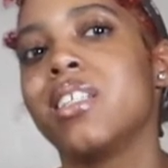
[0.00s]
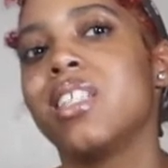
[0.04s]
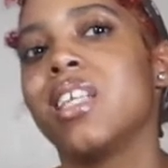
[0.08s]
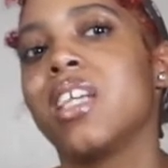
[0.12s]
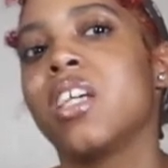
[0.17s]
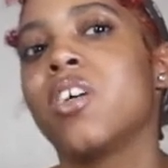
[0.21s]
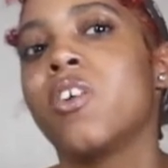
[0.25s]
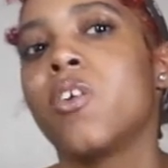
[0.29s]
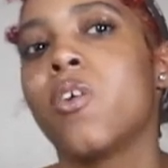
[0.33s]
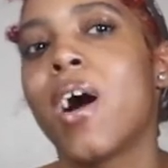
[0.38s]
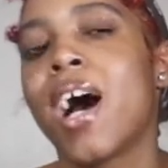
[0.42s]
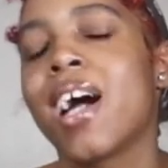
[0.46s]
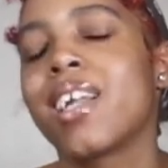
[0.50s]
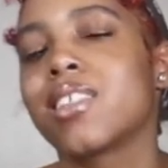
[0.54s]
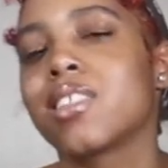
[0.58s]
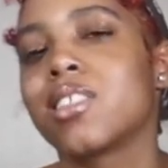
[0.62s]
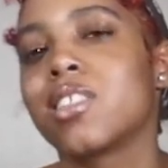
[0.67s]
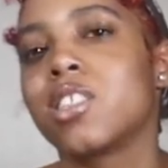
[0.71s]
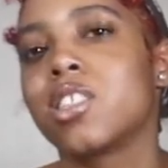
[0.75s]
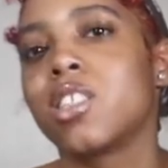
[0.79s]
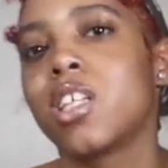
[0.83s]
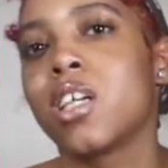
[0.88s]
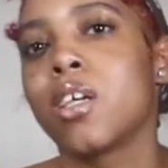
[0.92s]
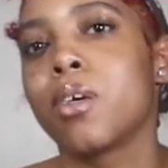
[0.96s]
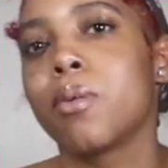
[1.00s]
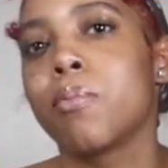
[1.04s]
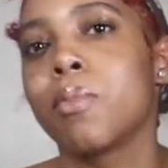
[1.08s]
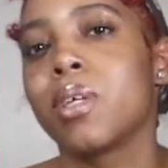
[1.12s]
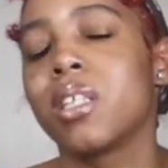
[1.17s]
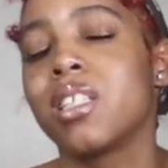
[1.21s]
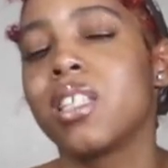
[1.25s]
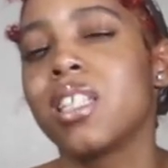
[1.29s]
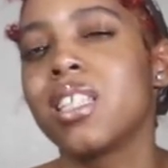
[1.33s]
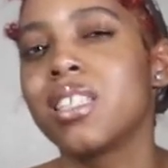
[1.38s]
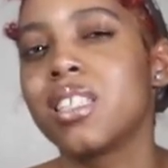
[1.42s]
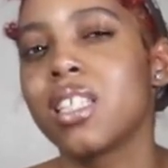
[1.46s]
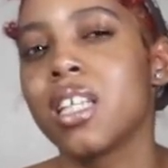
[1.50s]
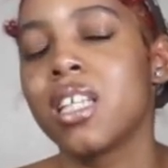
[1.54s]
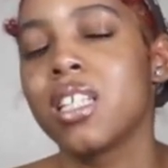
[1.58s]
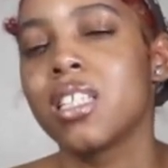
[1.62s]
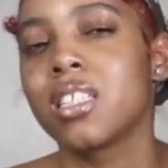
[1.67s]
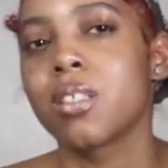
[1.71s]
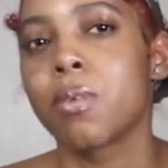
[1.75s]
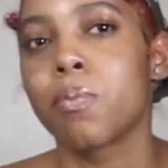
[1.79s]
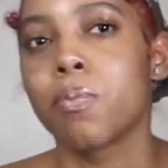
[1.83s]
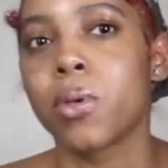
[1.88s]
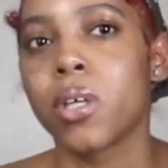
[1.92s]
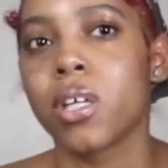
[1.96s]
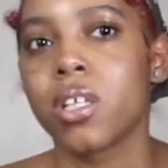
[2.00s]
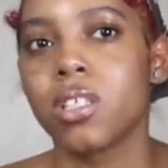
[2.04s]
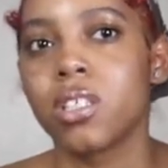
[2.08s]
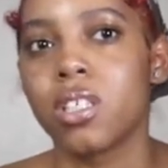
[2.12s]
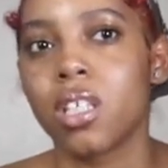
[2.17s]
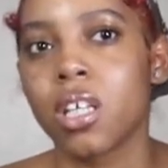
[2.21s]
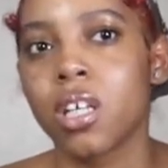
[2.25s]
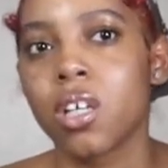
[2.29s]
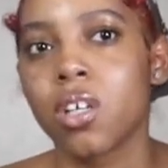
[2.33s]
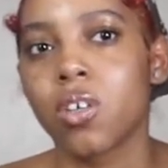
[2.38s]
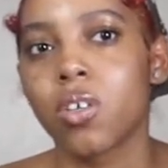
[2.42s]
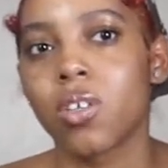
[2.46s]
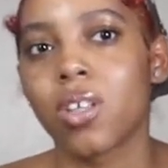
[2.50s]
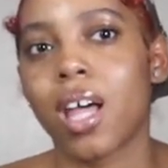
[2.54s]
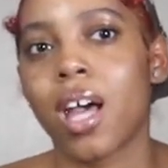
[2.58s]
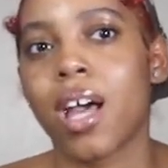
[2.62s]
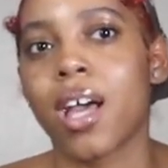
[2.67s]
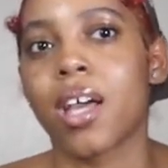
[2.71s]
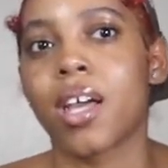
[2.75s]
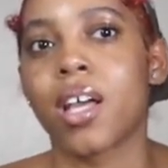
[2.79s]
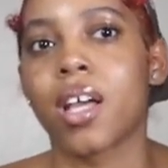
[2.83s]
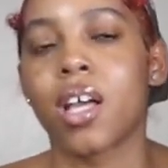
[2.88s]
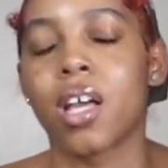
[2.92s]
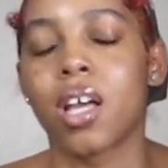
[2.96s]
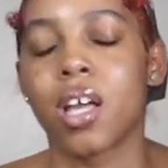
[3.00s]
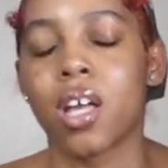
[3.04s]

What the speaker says: deal out of shit, but this is a big deal, like,